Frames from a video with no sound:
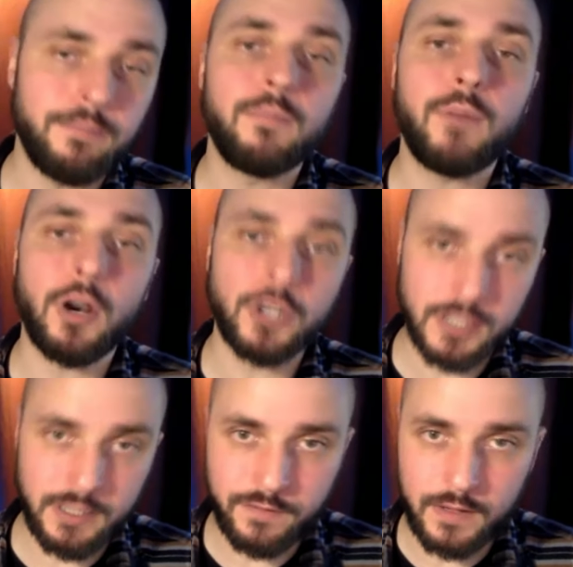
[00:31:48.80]

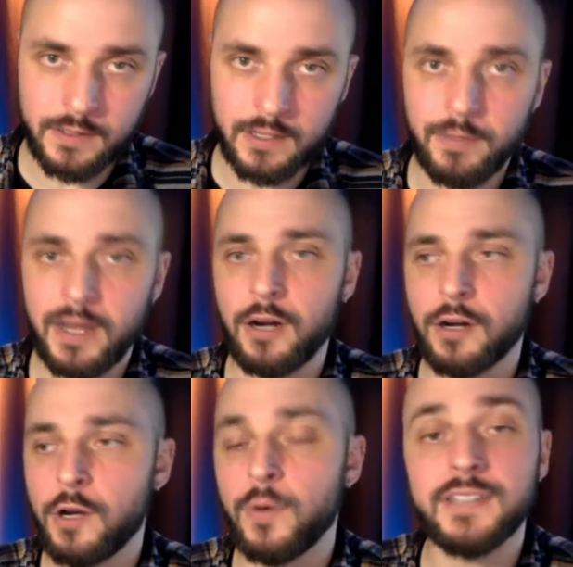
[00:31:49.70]
partially funded by our
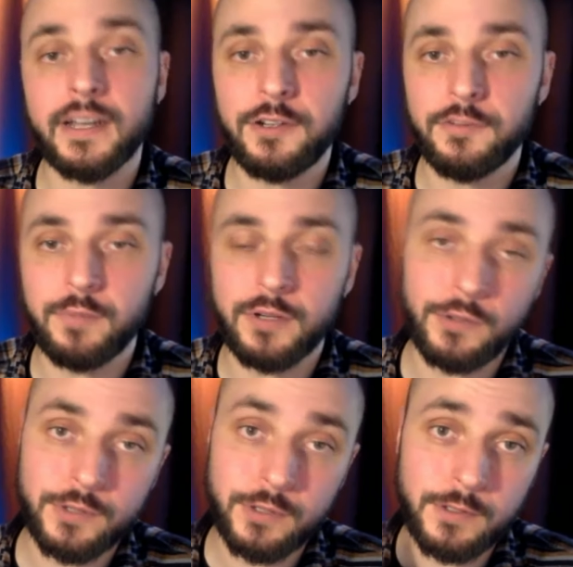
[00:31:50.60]
co-executive
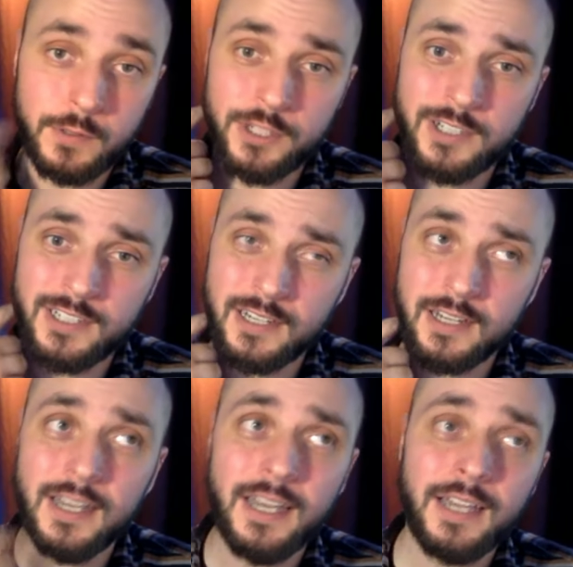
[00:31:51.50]
producers, which is
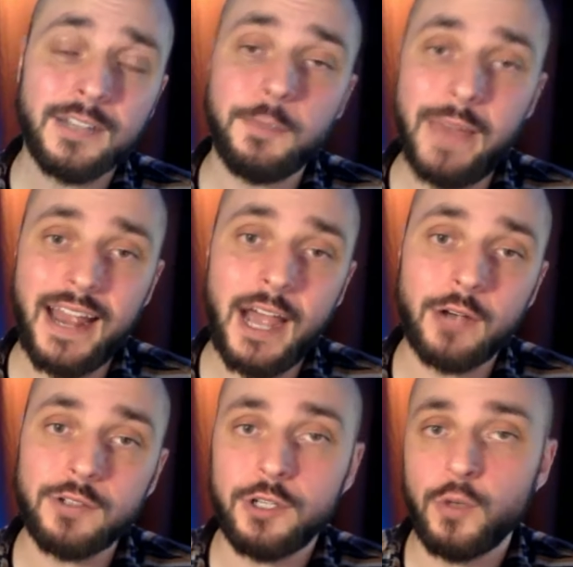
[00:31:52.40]
Tibet
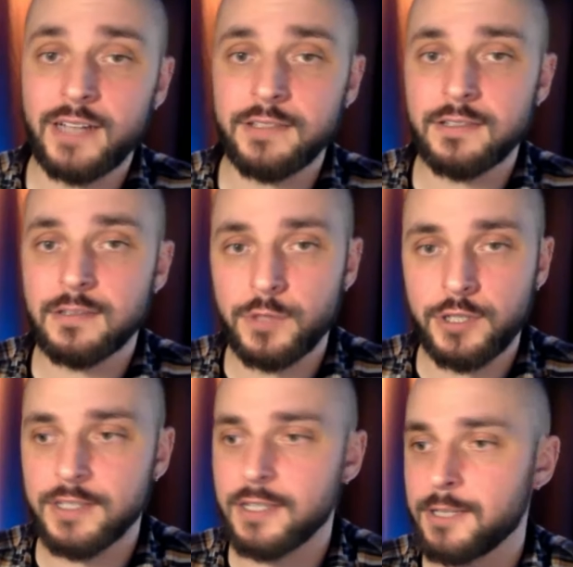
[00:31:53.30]
House US, which
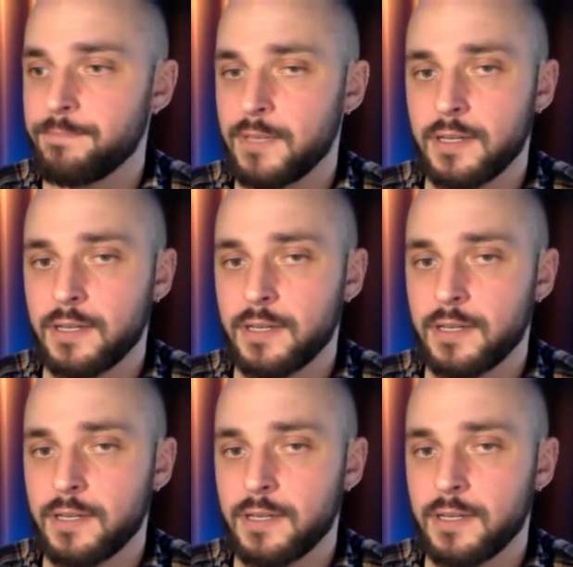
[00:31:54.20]
is an